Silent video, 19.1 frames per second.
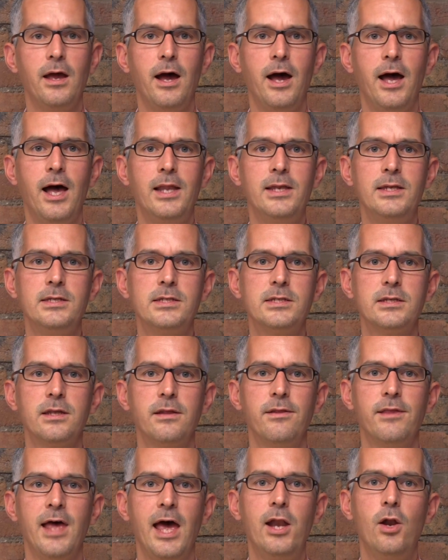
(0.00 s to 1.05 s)
And
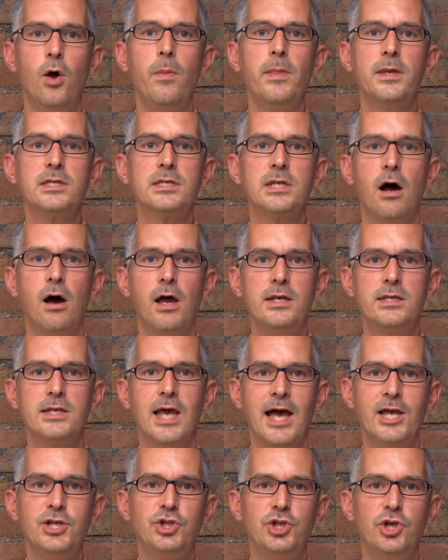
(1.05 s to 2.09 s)
then on the site,
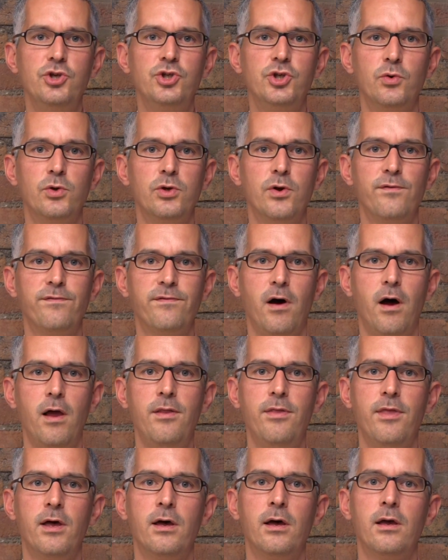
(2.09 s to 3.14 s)
as usual, you'll
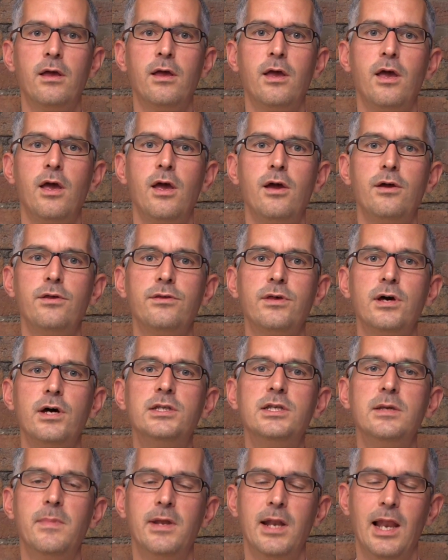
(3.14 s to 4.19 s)
find the
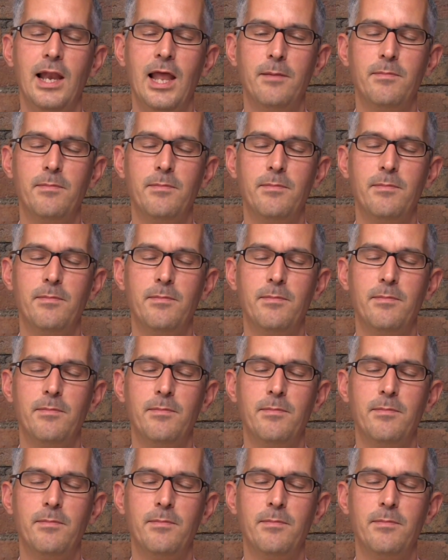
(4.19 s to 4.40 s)
thirty minute